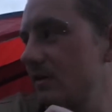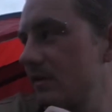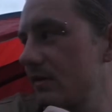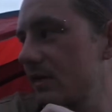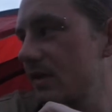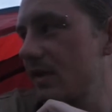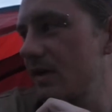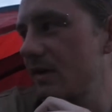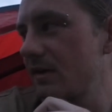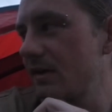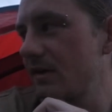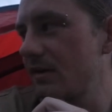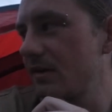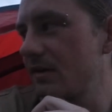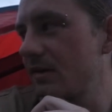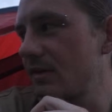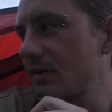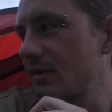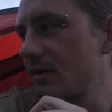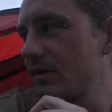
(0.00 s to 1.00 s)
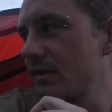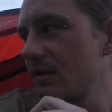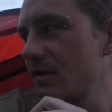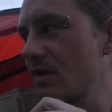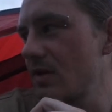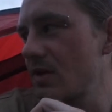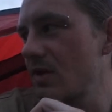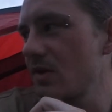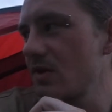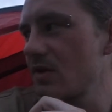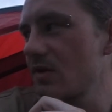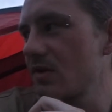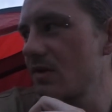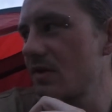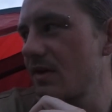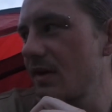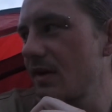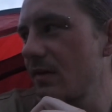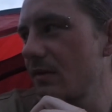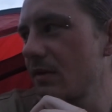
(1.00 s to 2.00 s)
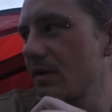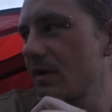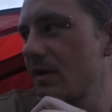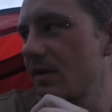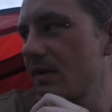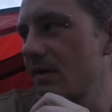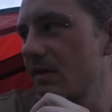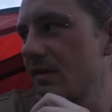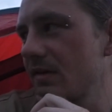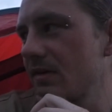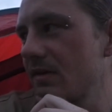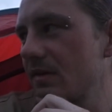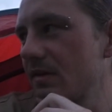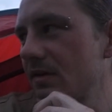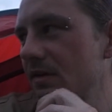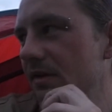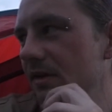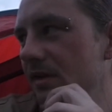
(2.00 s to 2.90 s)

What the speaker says: the gears, changing down gears.